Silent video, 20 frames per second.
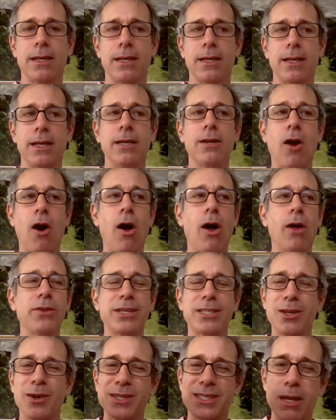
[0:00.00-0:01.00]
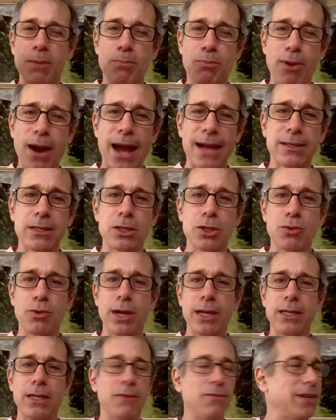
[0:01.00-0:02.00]
In all these, I said practice
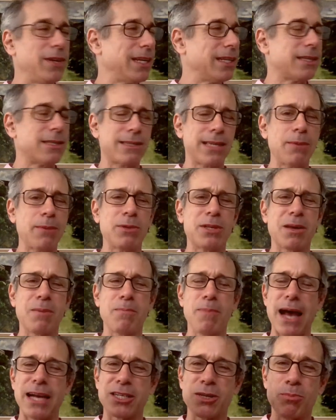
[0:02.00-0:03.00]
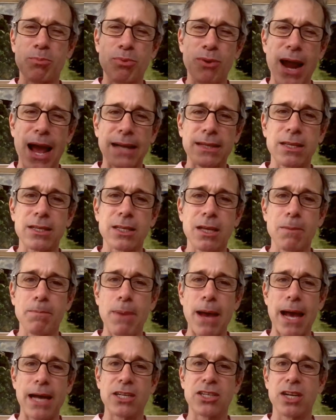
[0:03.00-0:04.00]
creativity. It's the same with compassion. Practice
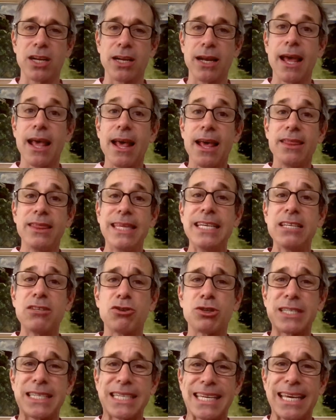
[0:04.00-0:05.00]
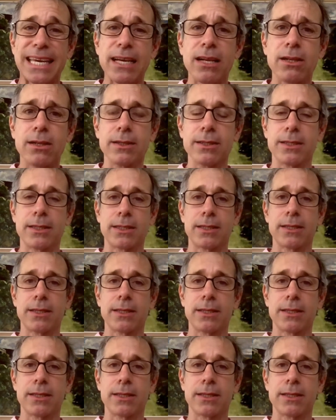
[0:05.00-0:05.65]
compassion. These are skills.